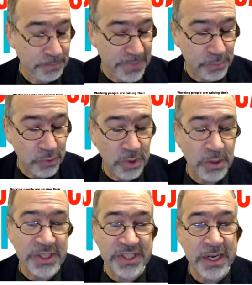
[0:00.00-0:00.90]
People will
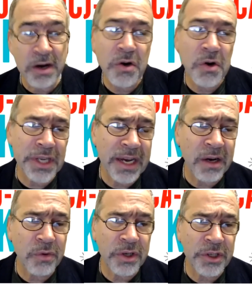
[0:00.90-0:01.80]
always say, oh yeah,
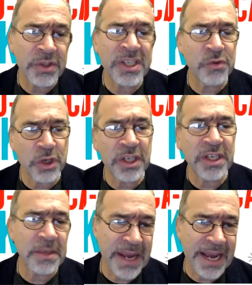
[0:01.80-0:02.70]
well, unions were good in
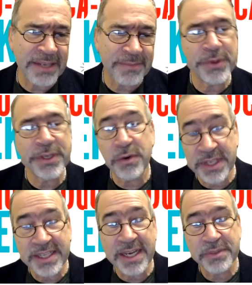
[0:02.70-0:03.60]
the past, but we don't
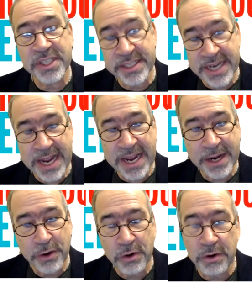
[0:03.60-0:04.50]
need them
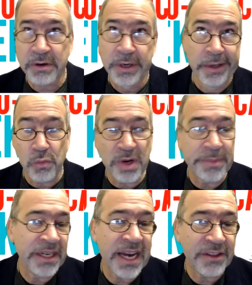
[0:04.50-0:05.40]
today. Or
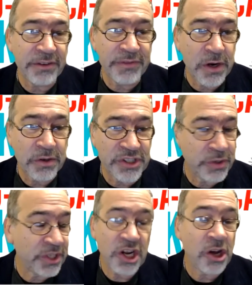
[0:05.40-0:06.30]
women got the vote,
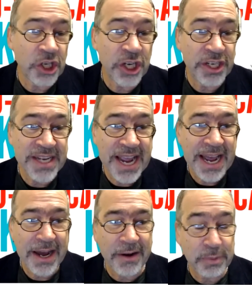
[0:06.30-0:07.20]
so it's all good
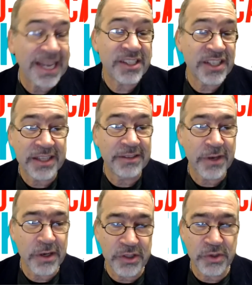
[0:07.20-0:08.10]
now. Blacks got the
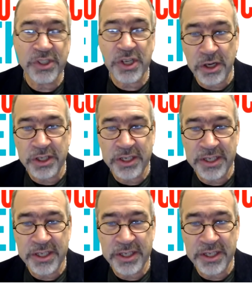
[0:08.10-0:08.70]
vote, so it's all good